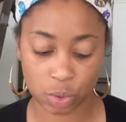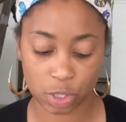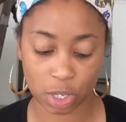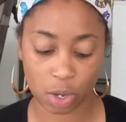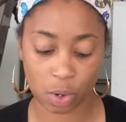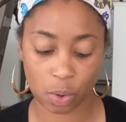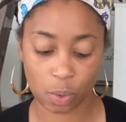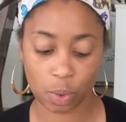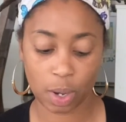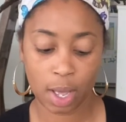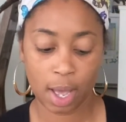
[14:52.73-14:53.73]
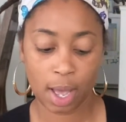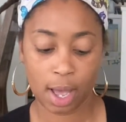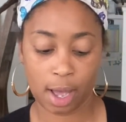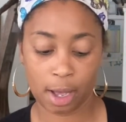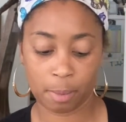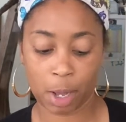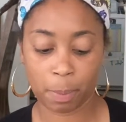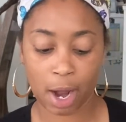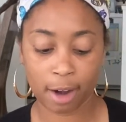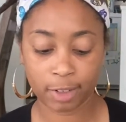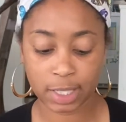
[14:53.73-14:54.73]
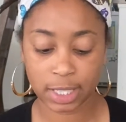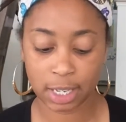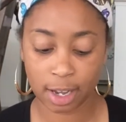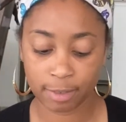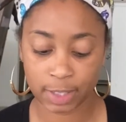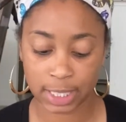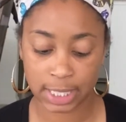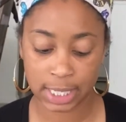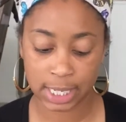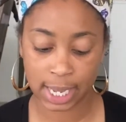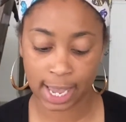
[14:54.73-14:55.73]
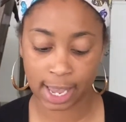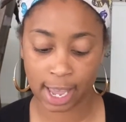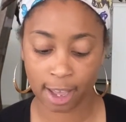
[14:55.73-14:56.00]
So upon receipt of the DEA,